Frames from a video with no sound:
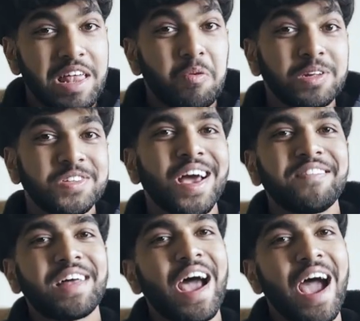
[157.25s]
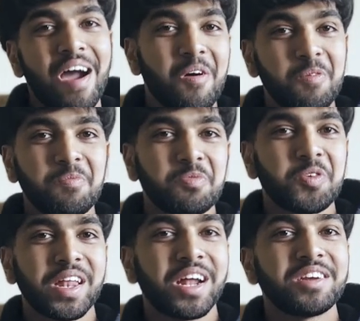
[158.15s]
then once you have the how, you
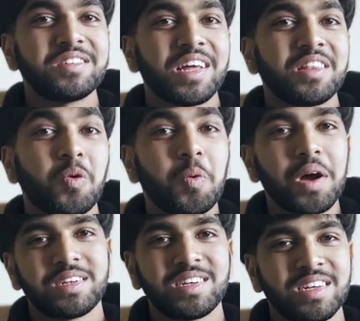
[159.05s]
can understand the what.